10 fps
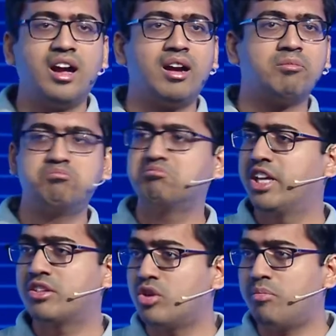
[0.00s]
uh,
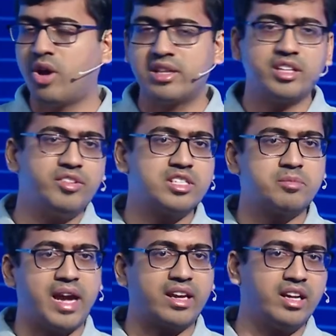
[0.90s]
there is no policy which
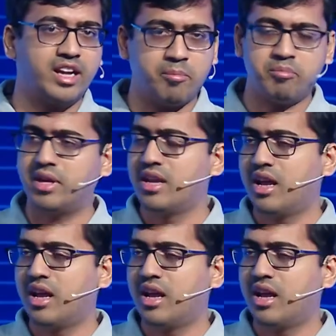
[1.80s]
is backing it up.